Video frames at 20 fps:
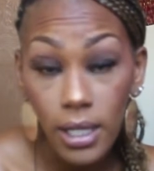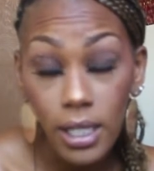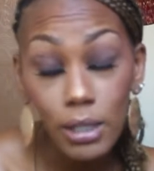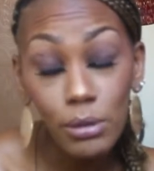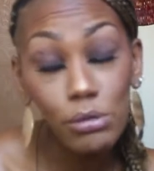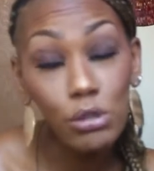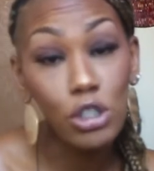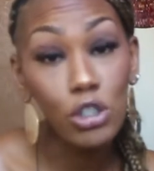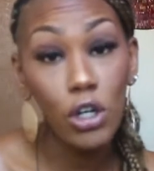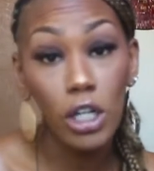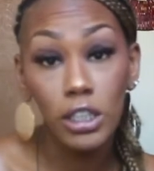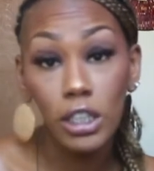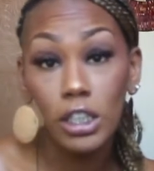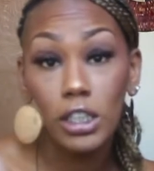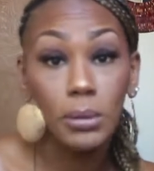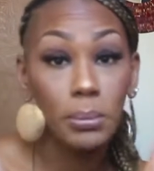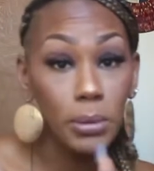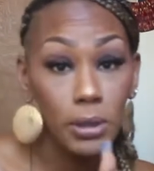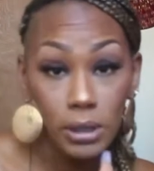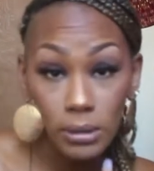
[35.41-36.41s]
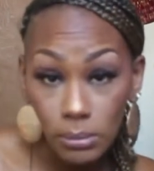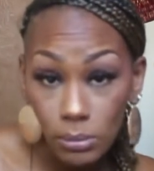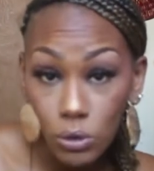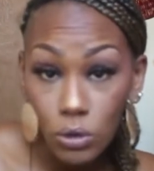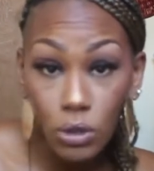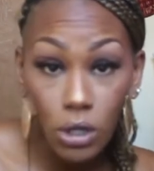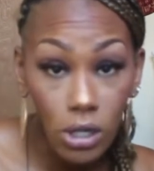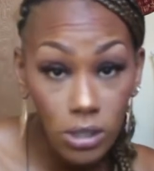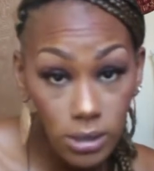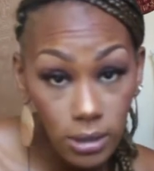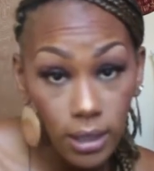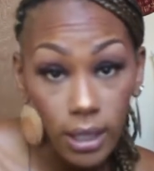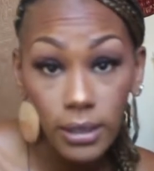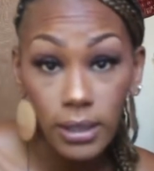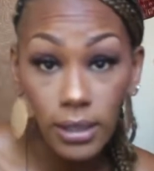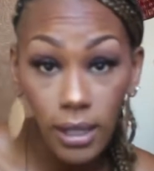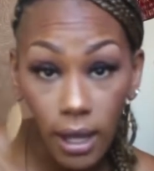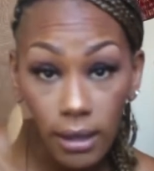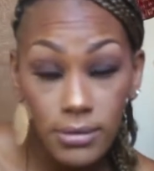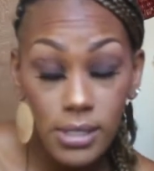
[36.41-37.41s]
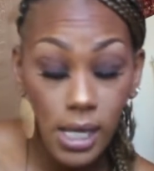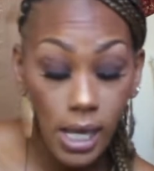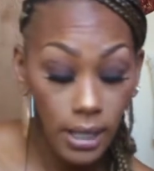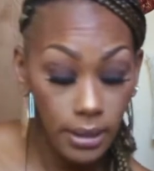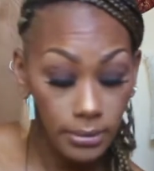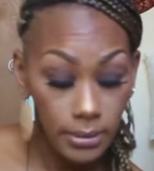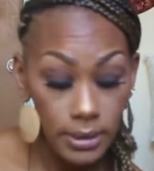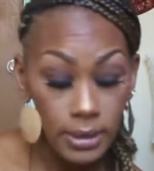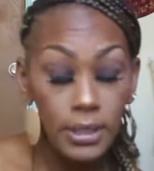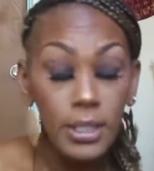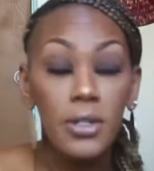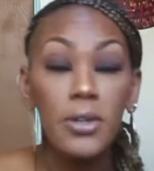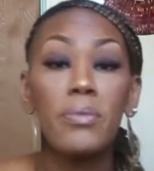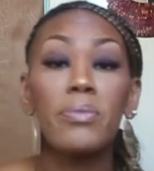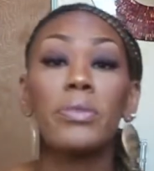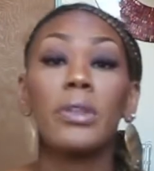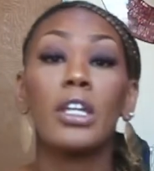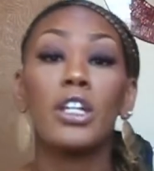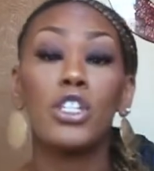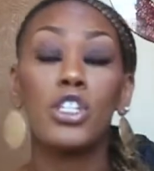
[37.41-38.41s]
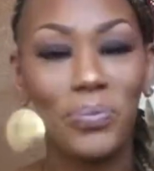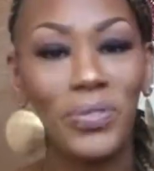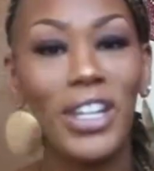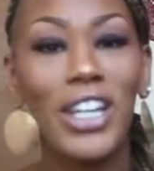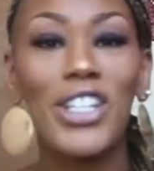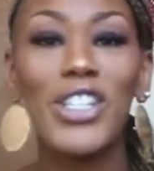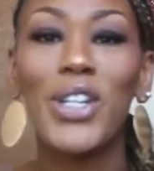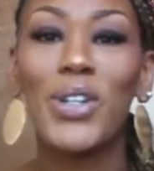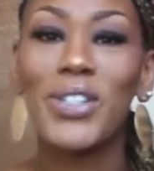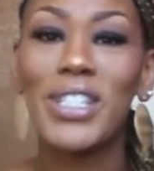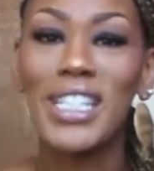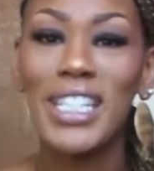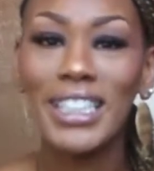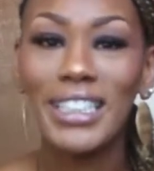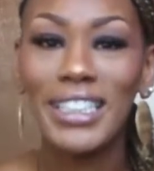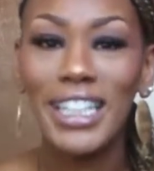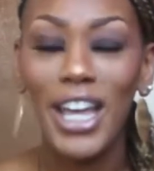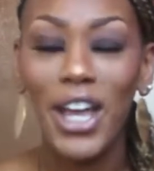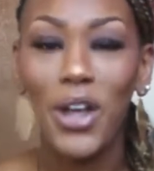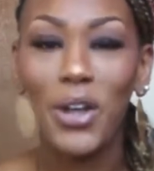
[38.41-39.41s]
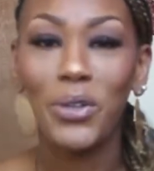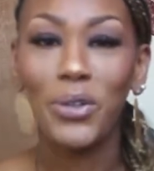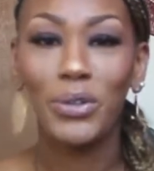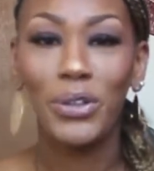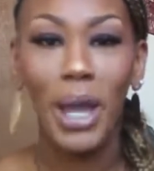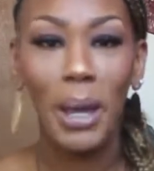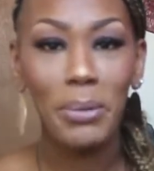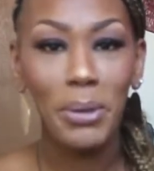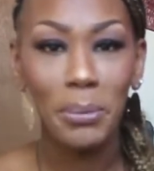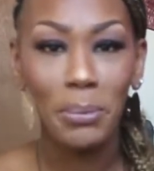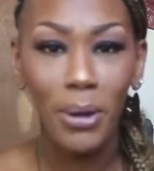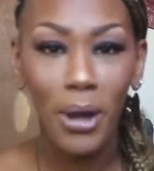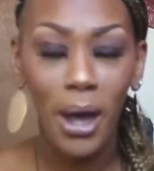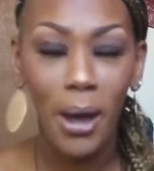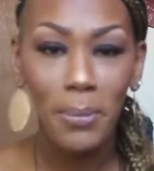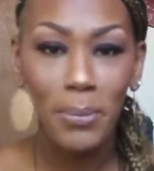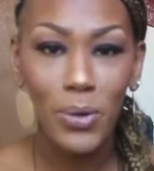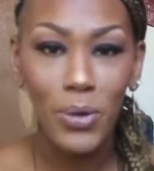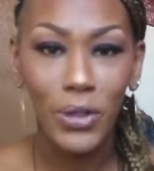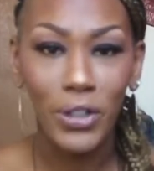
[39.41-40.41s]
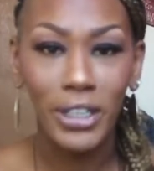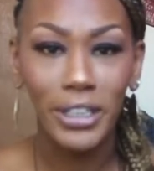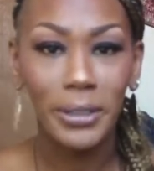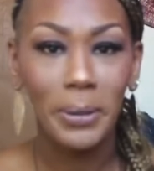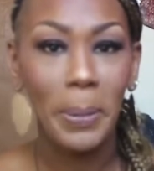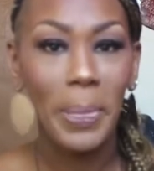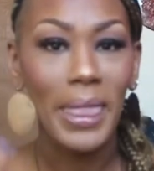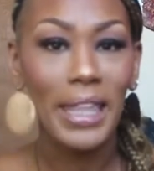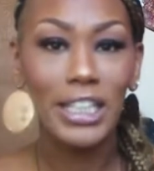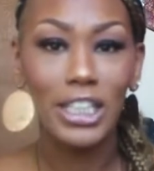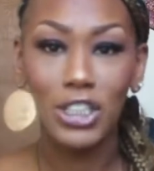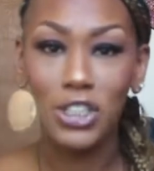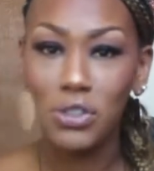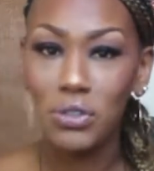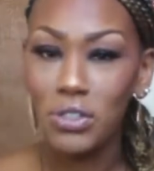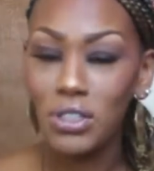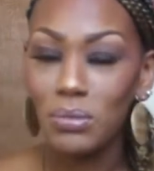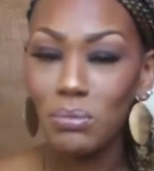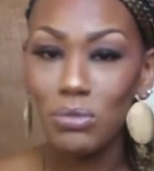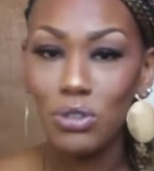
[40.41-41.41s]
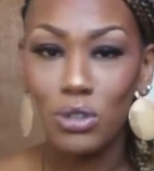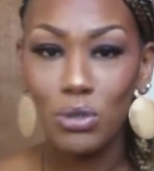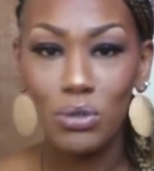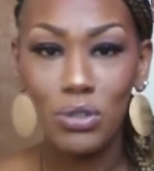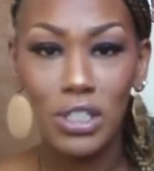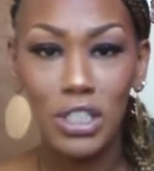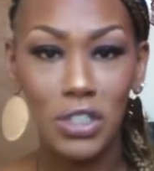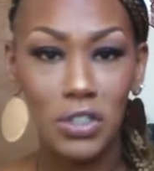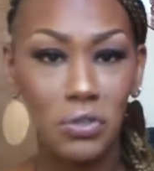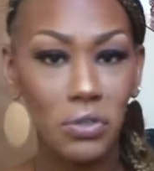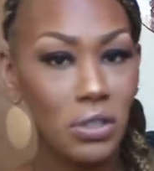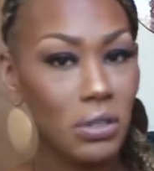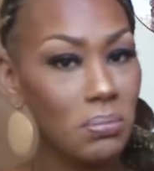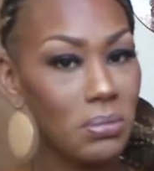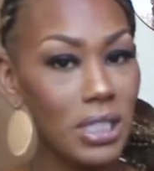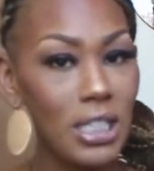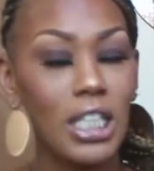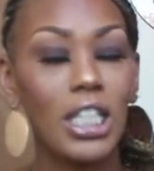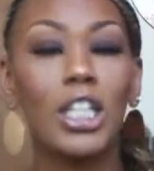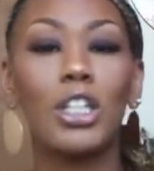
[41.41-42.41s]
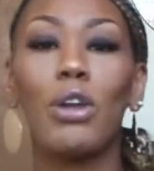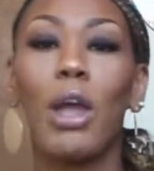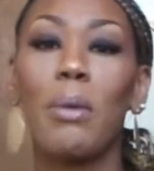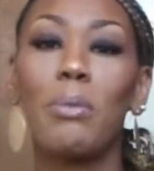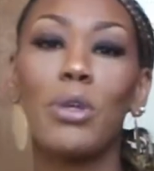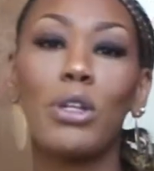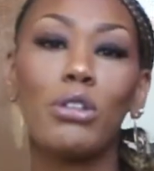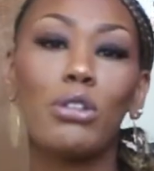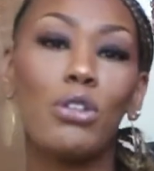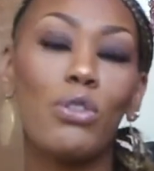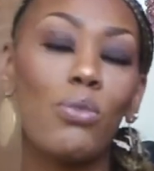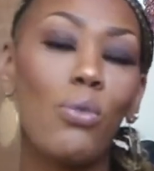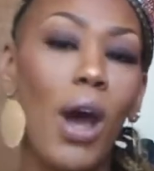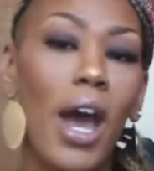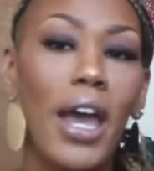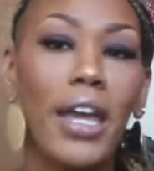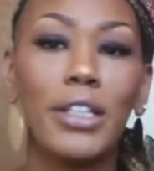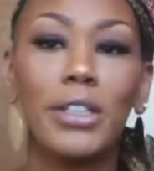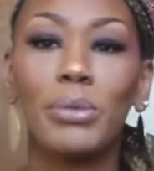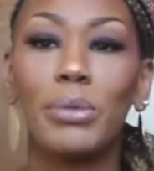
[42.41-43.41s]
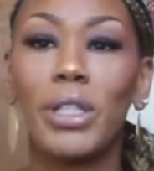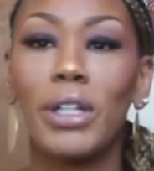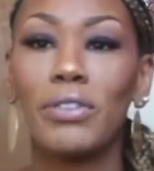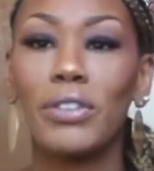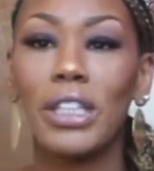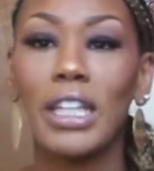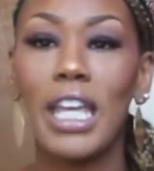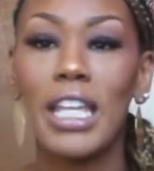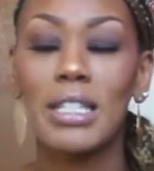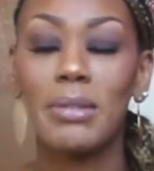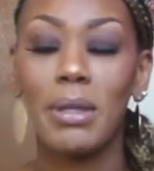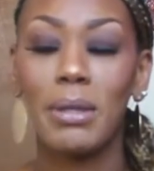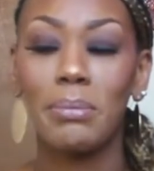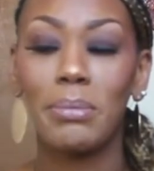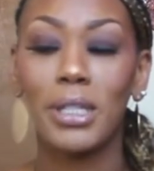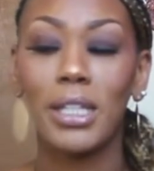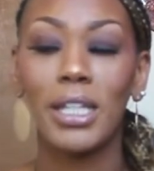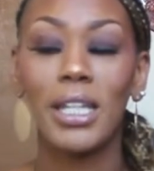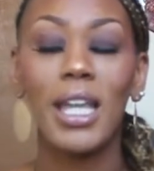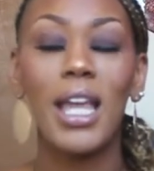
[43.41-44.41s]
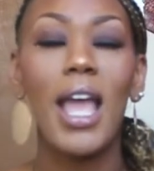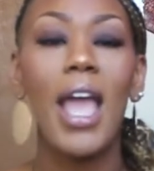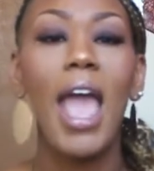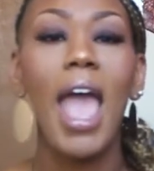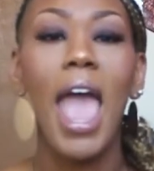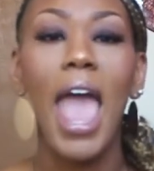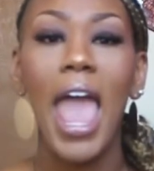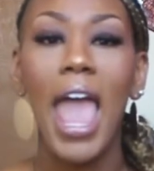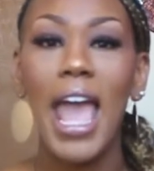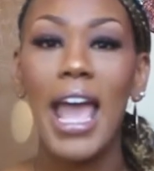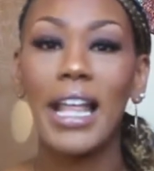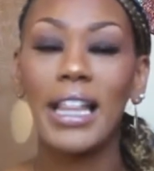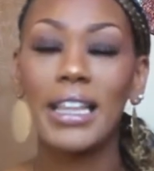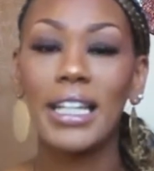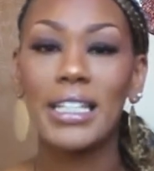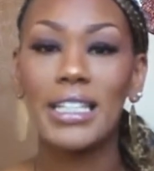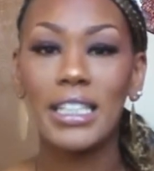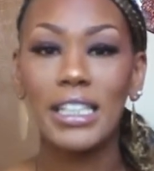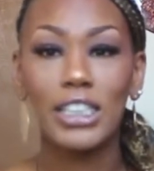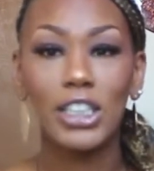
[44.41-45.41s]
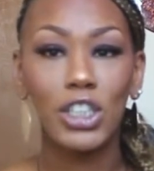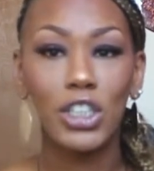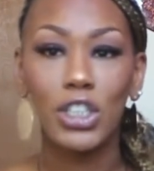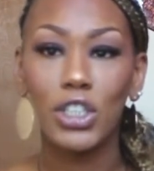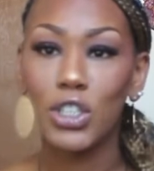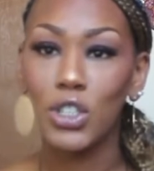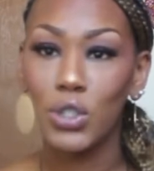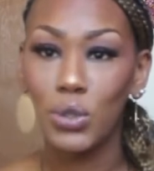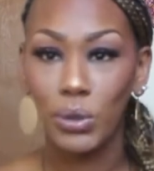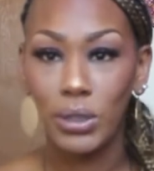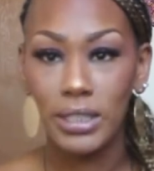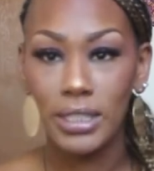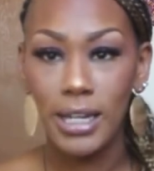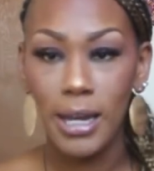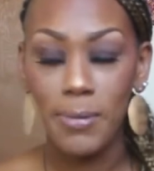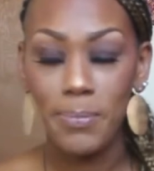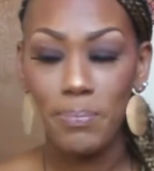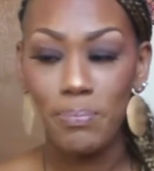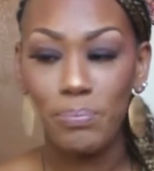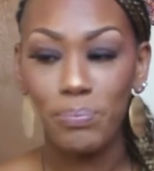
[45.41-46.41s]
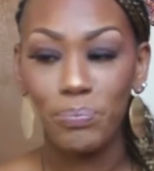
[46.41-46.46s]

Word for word: He was trying to get up in them drawers and I didn't have time. So sit down, grab your popcorn, get you some juice, get you some tea, grab your little wine or whatever the case may be, and let's get into the story time.